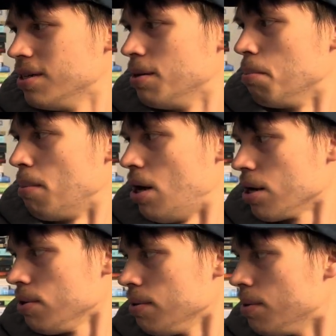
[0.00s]

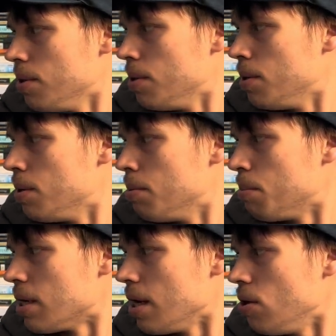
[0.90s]
model,
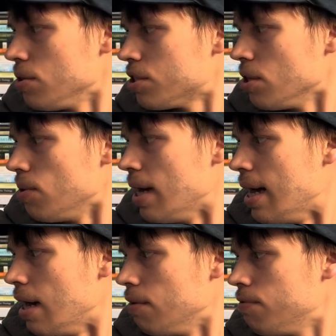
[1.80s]
but I also
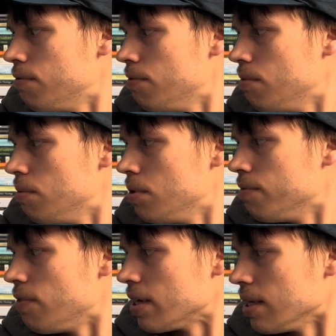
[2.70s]
have,
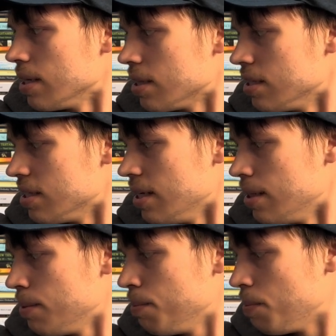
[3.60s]
if I can get this
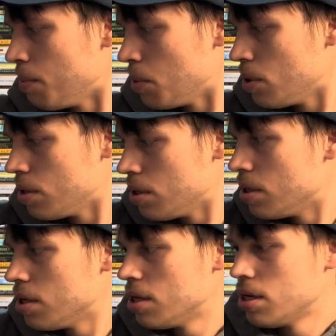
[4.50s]
in,
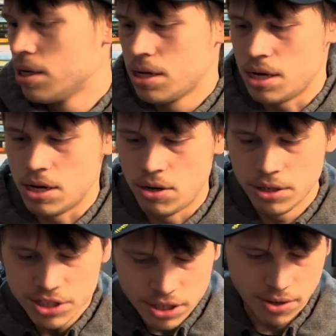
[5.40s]
I
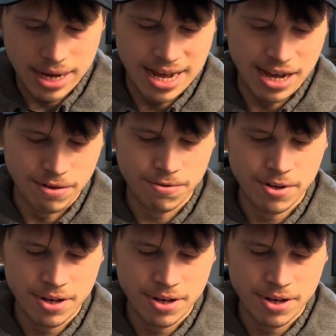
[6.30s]
also have